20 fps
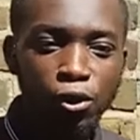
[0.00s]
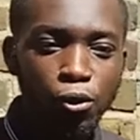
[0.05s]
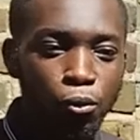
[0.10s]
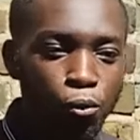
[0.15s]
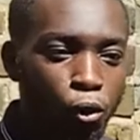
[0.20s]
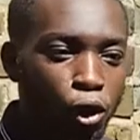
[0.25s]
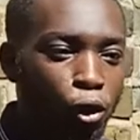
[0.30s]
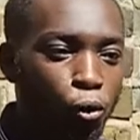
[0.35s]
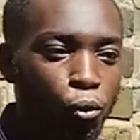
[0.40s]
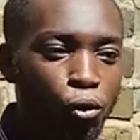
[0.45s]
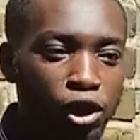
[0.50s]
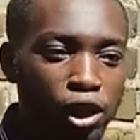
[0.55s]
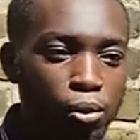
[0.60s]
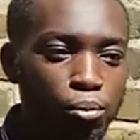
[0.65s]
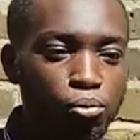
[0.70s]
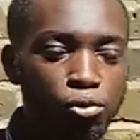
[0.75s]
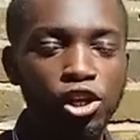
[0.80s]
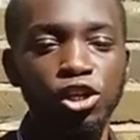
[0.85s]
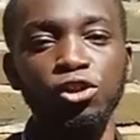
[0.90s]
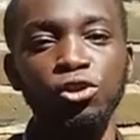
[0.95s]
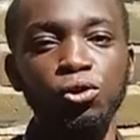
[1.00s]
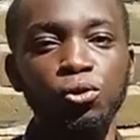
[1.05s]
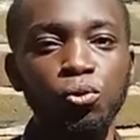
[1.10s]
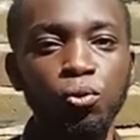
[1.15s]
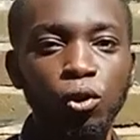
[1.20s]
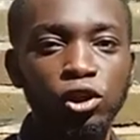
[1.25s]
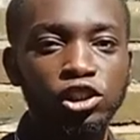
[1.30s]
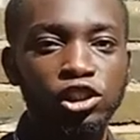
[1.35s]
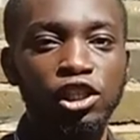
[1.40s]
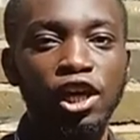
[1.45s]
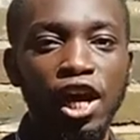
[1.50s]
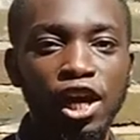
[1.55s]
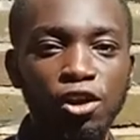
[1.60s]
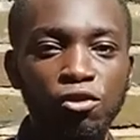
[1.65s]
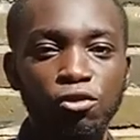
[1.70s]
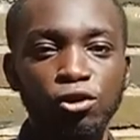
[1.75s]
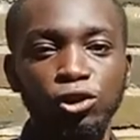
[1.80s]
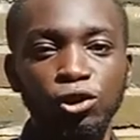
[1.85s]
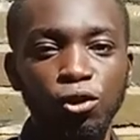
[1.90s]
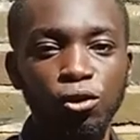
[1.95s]
What will it bring you? What's the
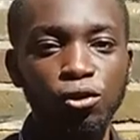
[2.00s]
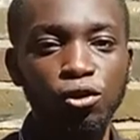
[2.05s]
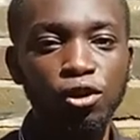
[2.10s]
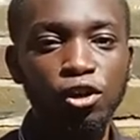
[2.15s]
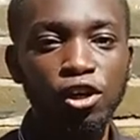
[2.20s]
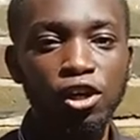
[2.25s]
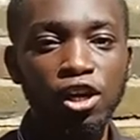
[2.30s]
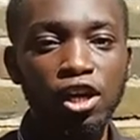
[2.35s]
end result?